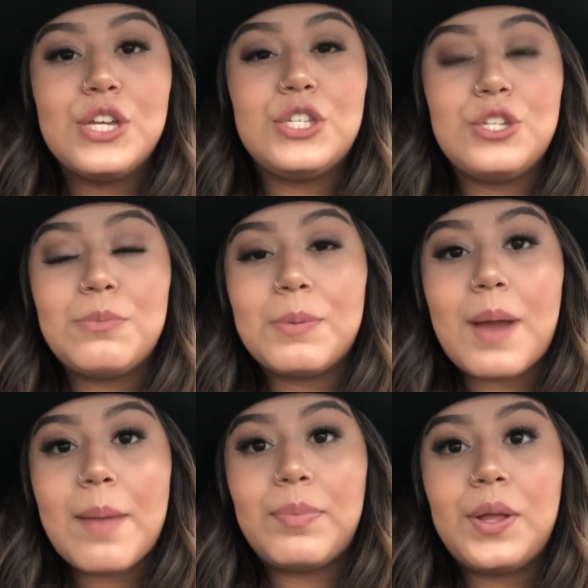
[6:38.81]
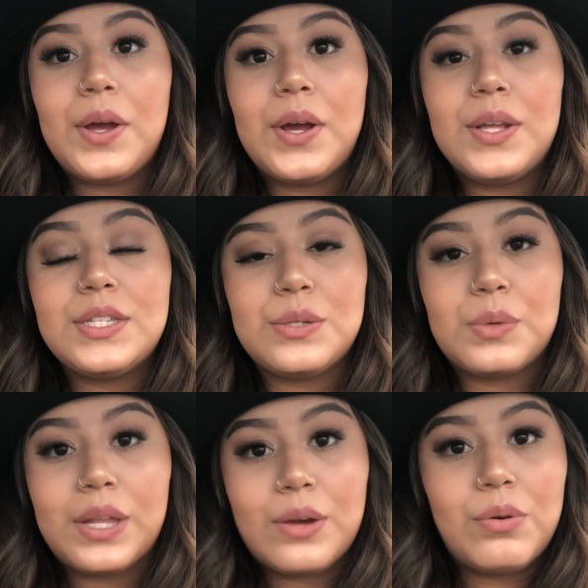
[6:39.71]
super bright blondes
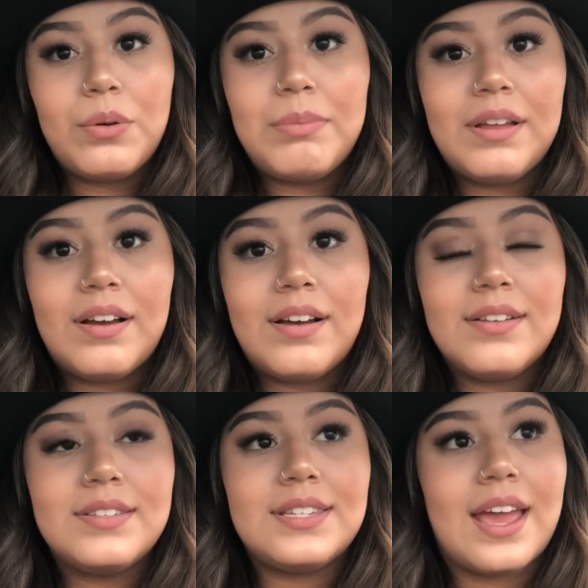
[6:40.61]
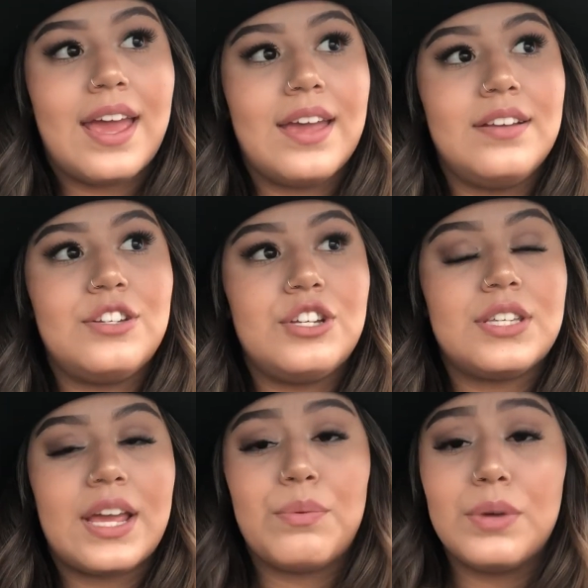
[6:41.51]
and really cool blondes and
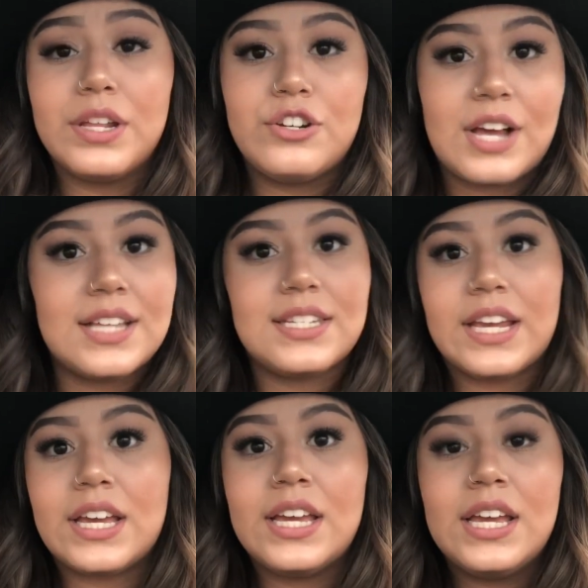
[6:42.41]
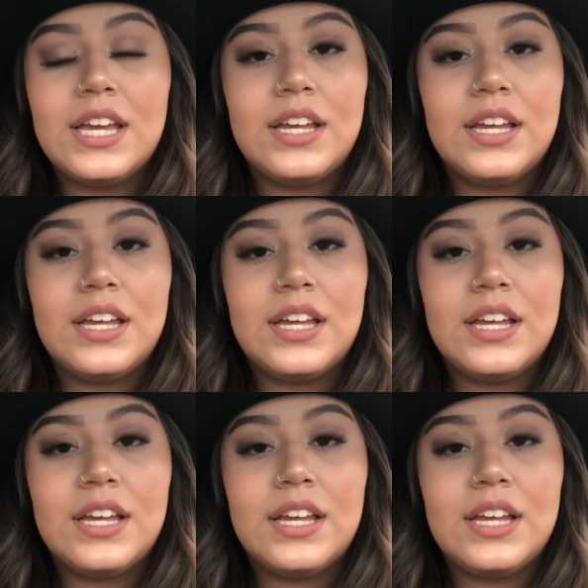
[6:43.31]
just like really drastic